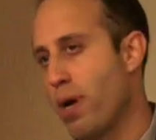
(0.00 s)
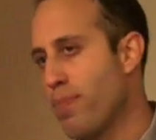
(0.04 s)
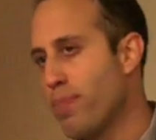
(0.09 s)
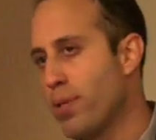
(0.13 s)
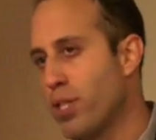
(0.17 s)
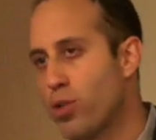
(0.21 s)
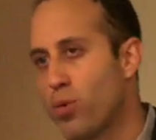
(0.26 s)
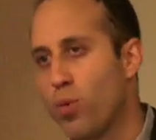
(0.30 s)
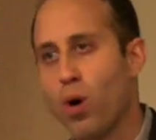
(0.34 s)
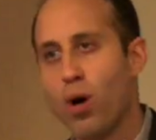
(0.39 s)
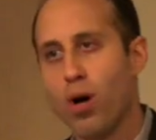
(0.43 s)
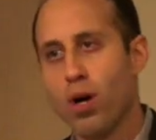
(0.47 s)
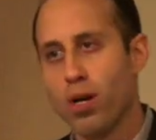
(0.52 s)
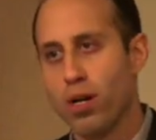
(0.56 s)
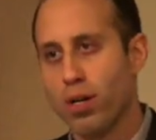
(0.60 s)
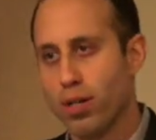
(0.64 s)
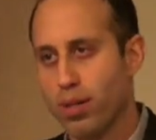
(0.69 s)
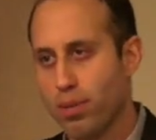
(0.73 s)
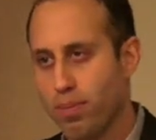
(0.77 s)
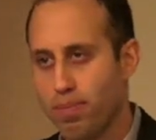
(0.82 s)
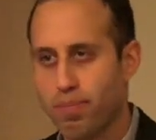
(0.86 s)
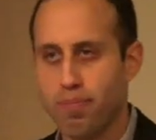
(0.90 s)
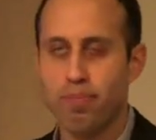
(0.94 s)

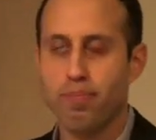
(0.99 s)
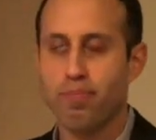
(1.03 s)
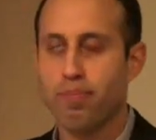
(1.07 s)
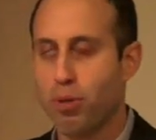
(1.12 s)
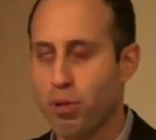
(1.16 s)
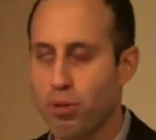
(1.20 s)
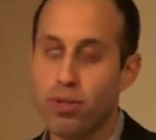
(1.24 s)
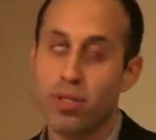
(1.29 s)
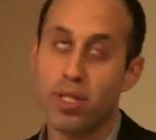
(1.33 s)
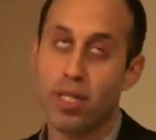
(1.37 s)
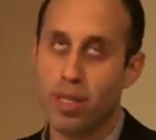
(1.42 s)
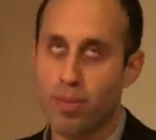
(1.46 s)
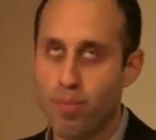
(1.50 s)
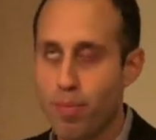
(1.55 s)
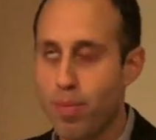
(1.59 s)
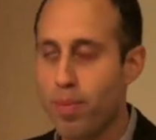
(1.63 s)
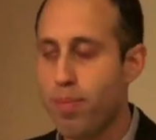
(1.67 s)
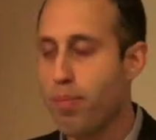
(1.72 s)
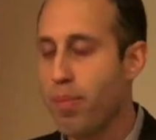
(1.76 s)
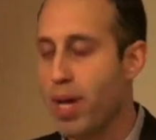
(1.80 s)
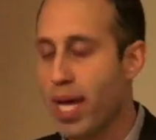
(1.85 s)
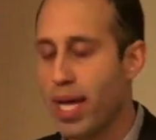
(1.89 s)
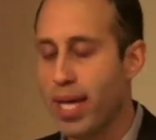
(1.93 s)
repertoire person,
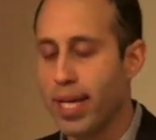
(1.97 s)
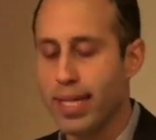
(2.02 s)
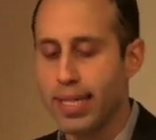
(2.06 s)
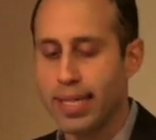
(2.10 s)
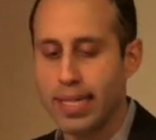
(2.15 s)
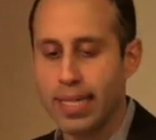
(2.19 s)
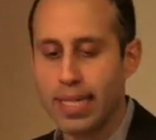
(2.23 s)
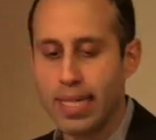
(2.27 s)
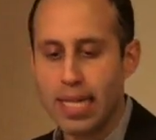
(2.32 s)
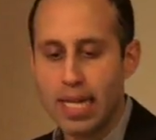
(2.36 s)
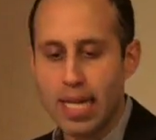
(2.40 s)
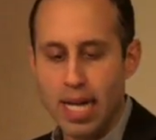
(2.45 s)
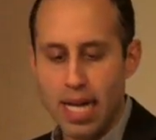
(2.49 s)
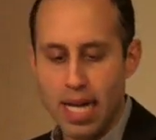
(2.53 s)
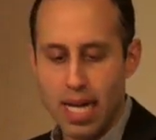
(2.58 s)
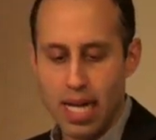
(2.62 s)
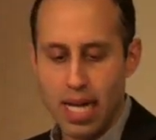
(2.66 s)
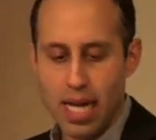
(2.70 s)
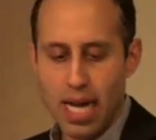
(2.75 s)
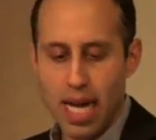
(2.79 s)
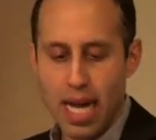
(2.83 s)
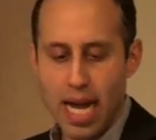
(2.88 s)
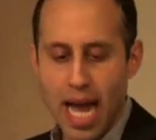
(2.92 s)
man,
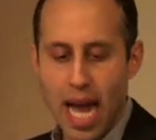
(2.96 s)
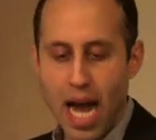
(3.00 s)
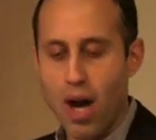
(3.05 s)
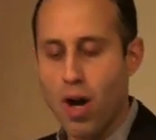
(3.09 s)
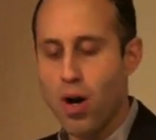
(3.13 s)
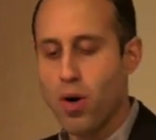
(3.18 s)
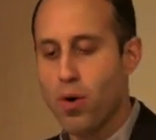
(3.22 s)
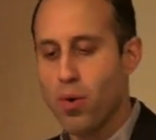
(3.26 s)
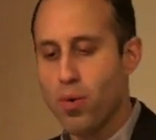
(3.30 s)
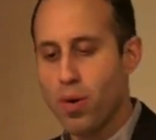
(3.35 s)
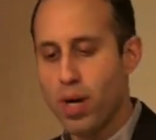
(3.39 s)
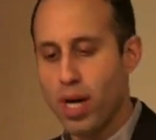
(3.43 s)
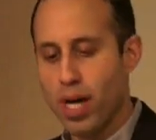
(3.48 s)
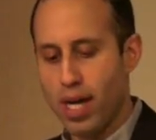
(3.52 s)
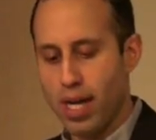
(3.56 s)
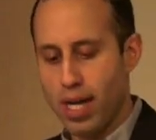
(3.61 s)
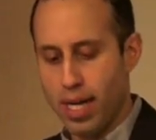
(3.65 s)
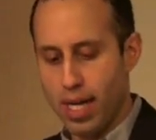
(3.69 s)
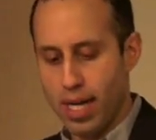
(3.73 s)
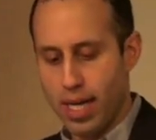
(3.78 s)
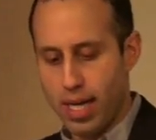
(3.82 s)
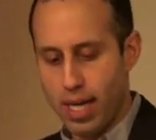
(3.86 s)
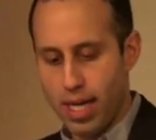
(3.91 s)
uh, how,
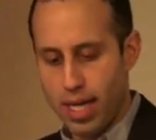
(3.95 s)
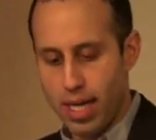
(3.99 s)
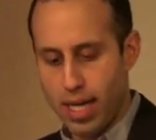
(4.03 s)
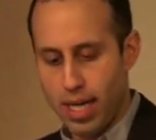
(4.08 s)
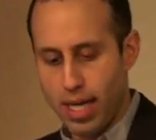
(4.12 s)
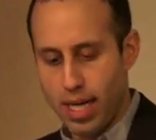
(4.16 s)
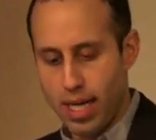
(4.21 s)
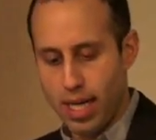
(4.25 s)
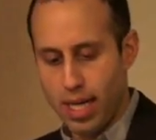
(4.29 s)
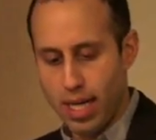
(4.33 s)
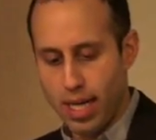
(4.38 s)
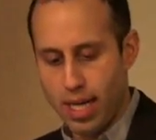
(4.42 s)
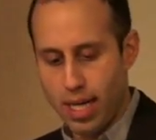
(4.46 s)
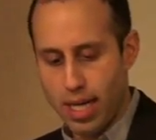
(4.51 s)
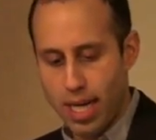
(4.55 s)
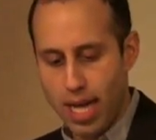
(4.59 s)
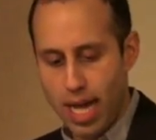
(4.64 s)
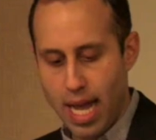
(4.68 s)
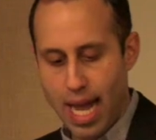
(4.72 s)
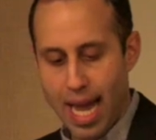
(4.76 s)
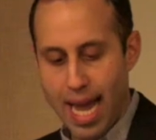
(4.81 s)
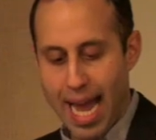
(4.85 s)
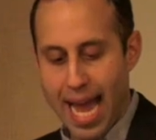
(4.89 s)
uh,
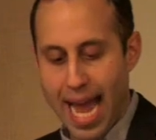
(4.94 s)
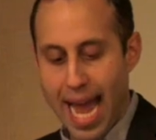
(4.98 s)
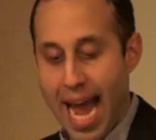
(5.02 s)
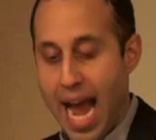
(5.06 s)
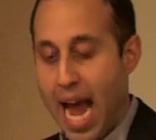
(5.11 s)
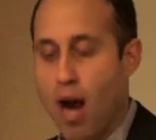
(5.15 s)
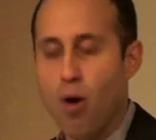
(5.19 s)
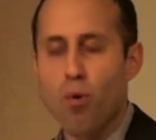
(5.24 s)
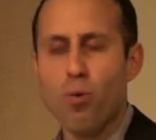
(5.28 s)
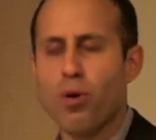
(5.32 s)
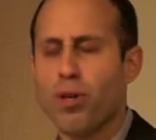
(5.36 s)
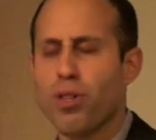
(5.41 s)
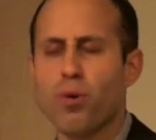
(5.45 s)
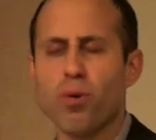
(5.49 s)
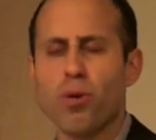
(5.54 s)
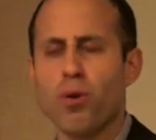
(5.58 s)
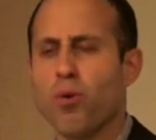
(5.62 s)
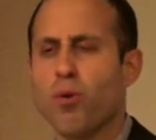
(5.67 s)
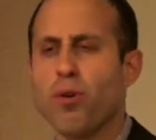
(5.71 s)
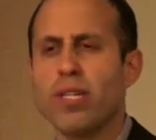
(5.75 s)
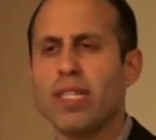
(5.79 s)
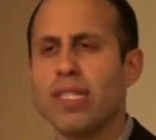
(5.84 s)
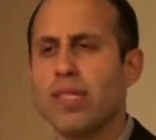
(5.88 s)
how were the
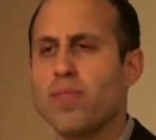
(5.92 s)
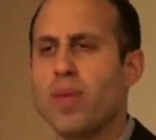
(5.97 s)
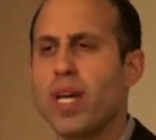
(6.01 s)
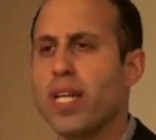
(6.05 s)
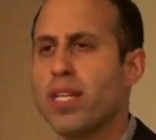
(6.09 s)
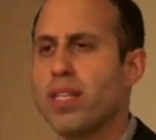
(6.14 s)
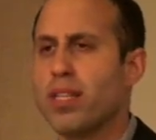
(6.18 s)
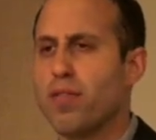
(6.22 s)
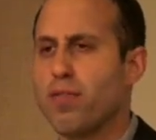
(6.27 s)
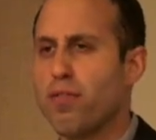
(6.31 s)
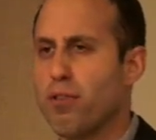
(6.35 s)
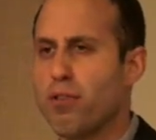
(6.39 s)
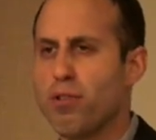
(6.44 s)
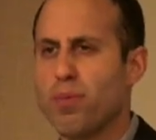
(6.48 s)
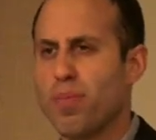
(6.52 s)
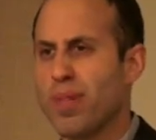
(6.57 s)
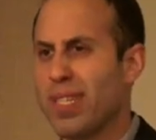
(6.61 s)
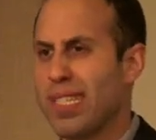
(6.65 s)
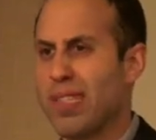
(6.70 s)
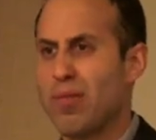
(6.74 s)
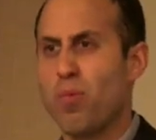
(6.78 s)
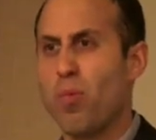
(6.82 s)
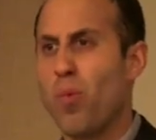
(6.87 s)
recordings made in the first
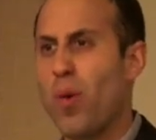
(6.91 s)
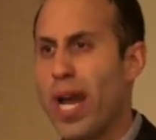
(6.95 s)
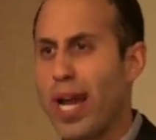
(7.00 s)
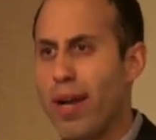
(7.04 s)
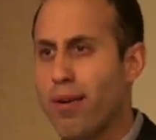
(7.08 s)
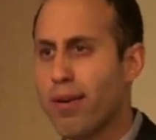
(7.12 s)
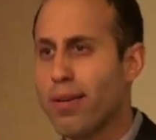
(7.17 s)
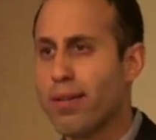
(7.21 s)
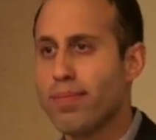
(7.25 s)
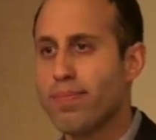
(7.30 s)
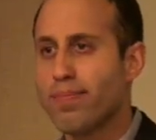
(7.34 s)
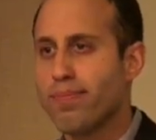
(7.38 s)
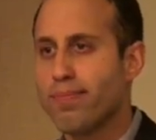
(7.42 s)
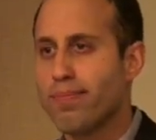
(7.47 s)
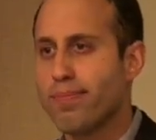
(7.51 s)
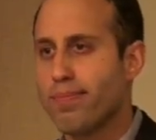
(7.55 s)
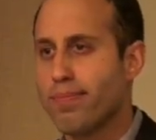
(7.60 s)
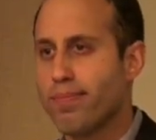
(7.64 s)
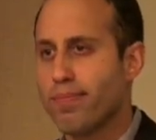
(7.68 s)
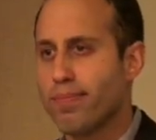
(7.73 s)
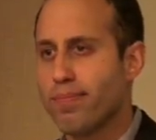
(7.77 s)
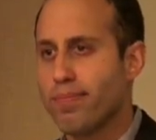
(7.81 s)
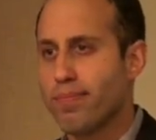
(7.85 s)
place, where,
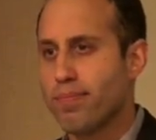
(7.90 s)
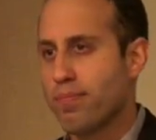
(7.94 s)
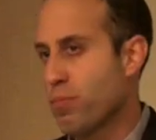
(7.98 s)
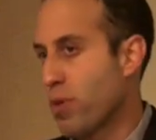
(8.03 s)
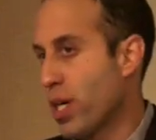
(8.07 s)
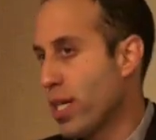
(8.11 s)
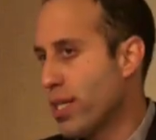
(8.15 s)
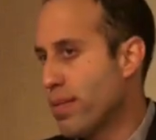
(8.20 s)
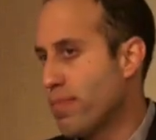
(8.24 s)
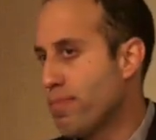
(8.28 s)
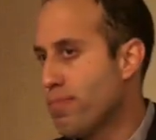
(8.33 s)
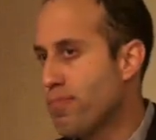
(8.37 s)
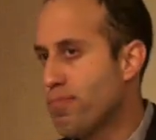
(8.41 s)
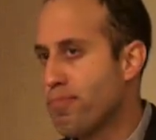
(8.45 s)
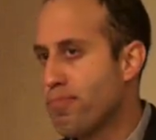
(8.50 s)
right?